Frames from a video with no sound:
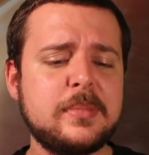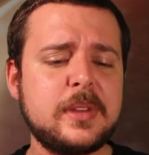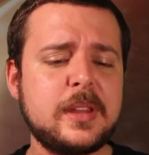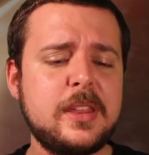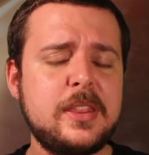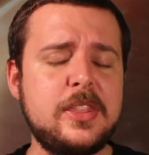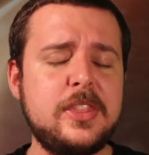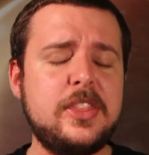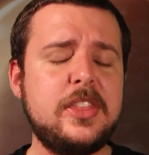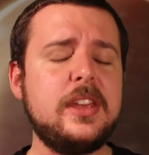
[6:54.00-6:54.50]

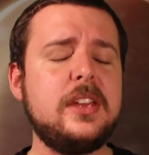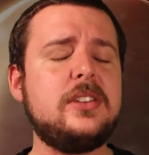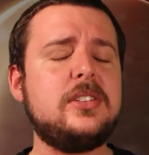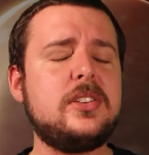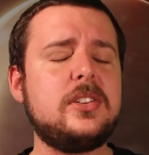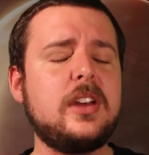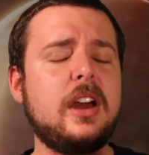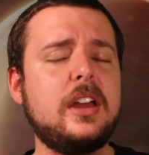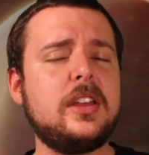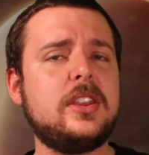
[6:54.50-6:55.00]

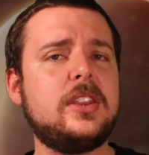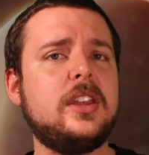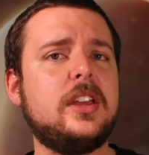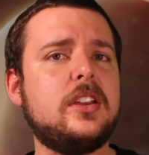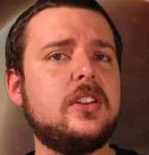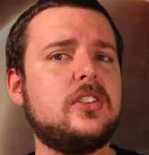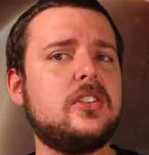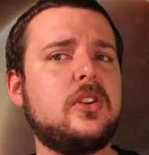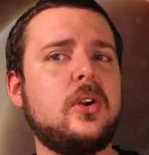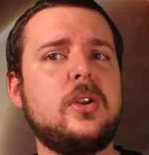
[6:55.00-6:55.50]
this, I think,
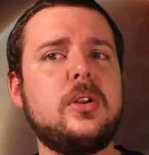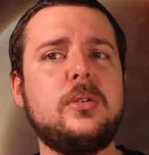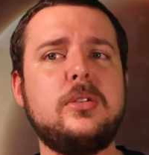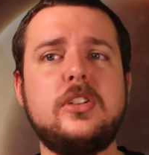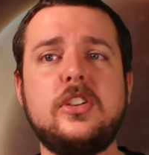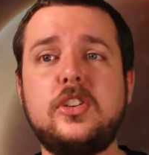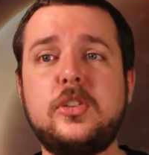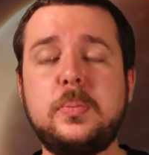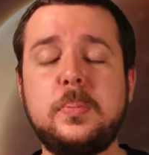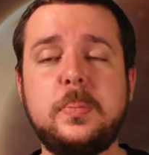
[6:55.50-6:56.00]
is going to
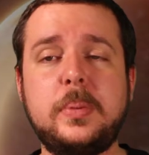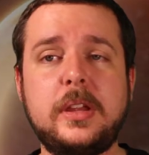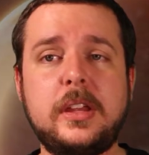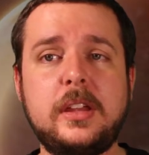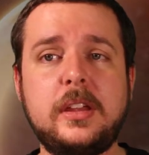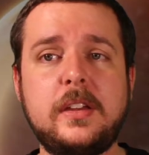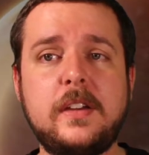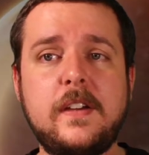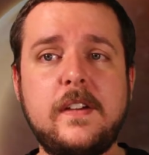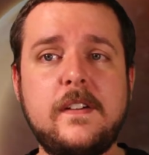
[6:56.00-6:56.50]
just
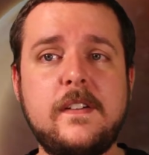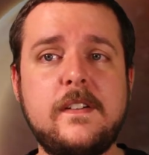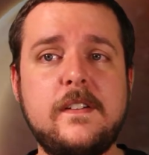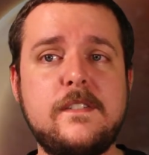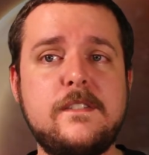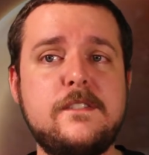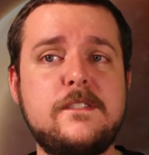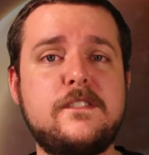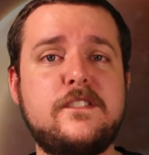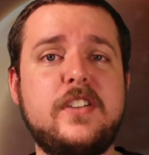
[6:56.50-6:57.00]
be
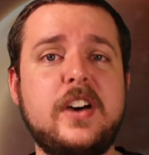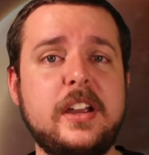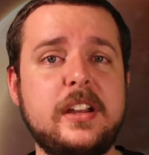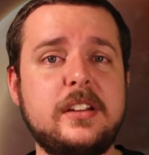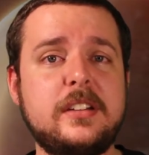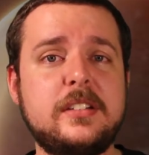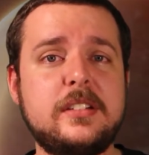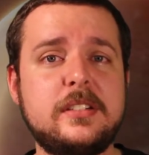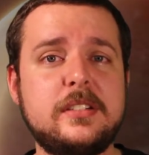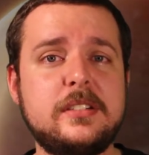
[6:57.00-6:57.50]
fight.
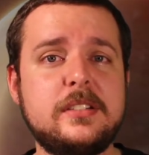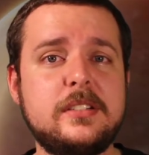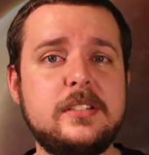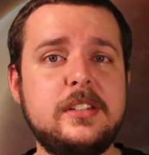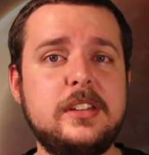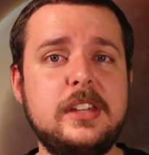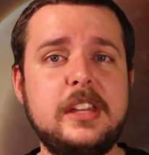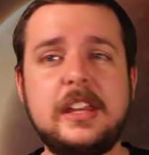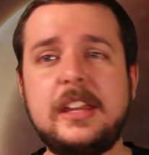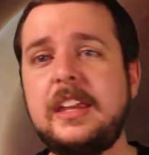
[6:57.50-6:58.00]

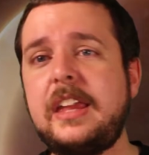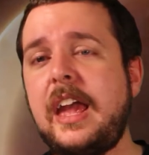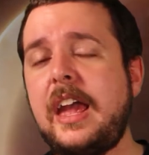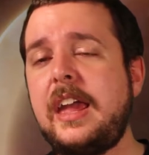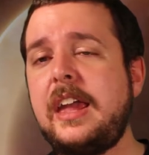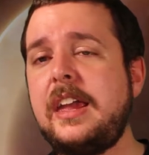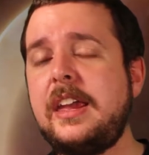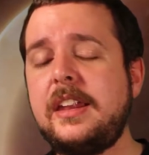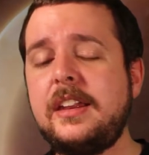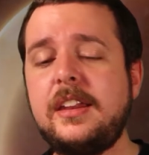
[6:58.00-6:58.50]
You get
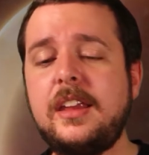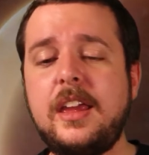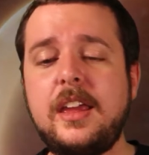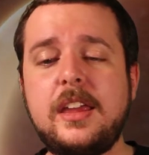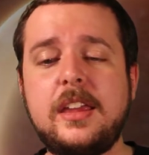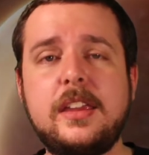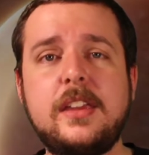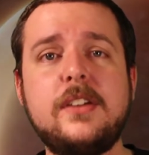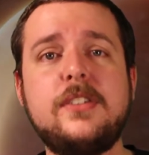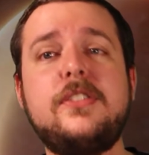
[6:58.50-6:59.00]
in,
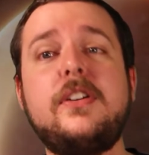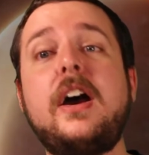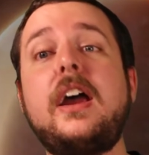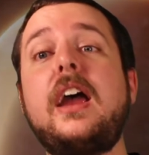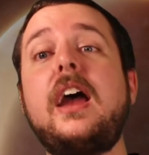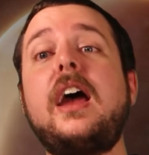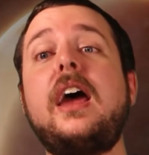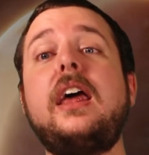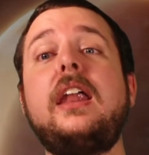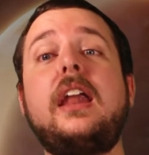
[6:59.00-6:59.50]
you
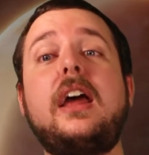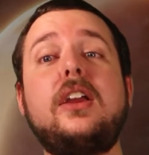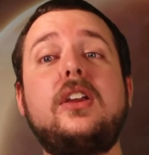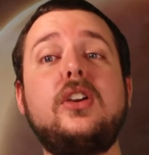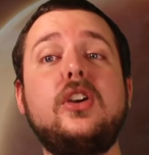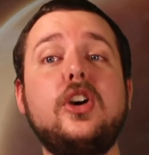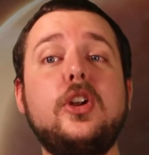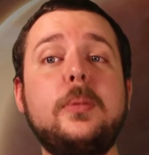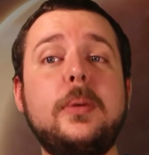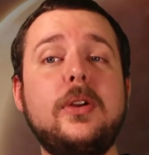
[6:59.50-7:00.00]
fight, and I
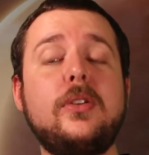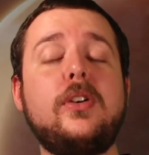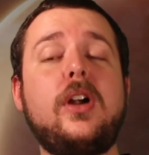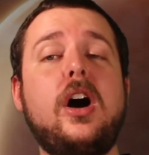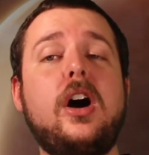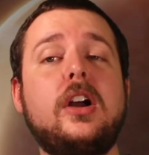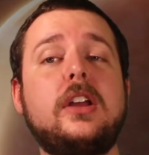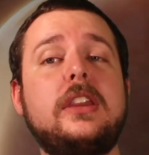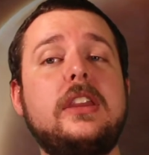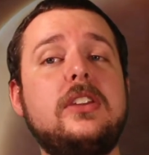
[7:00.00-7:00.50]
could be
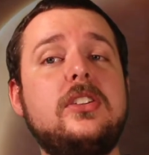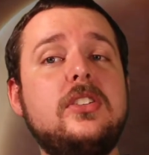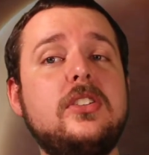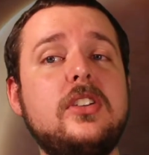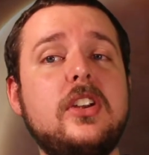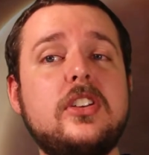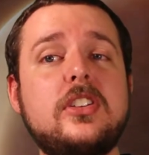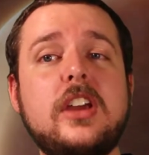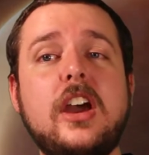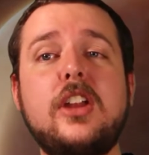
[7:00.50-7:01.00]
wrong. This is
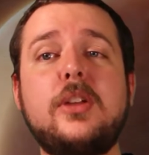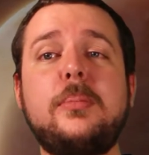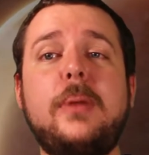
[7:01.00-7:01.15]
just kind of